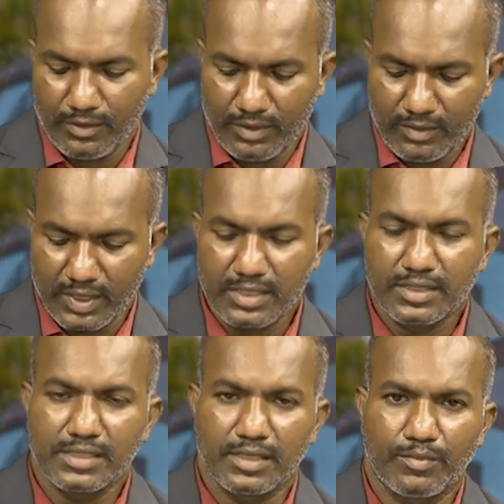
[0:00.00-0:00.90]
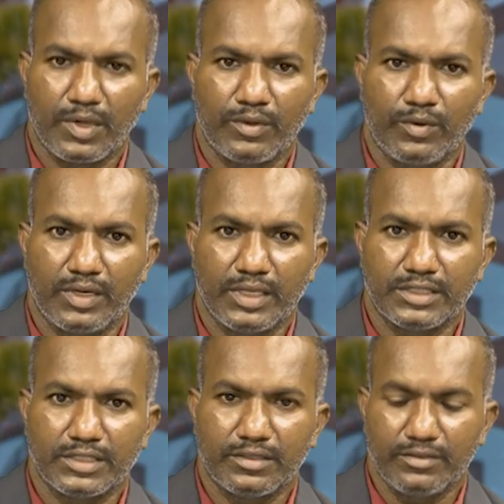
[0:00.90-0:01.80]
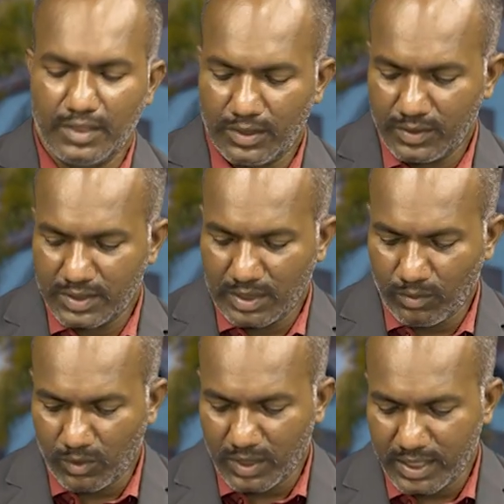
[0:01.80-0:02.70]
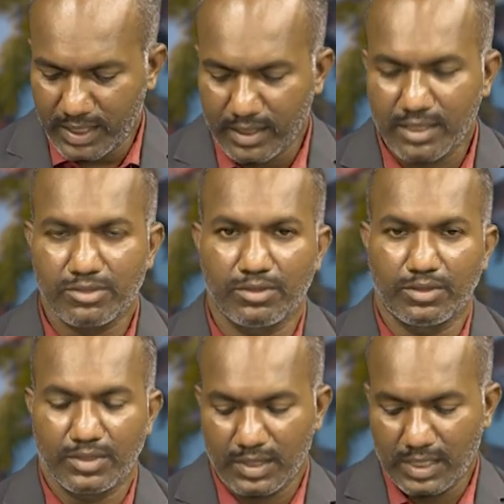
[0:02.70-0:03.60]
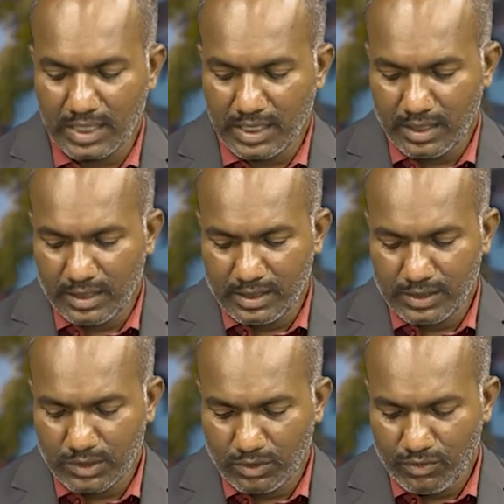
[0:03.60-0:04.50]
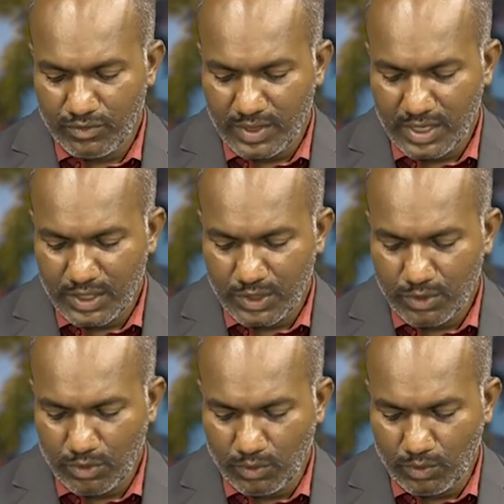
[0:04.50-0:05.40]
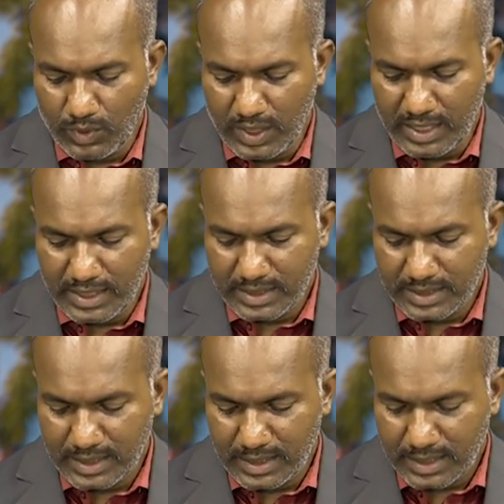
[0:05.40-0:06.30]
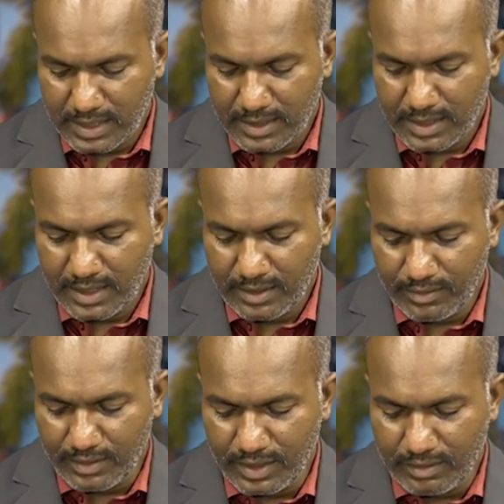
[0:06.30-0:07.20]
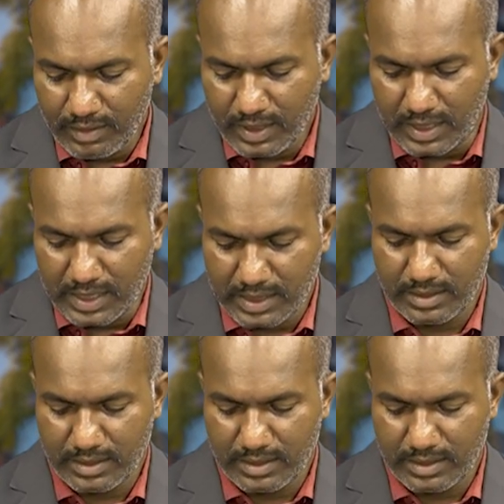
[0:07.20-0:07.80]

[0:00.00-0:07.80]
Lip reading: V1 is the supply voltage. V2 is the voltage across load. So V2 is greater than V1.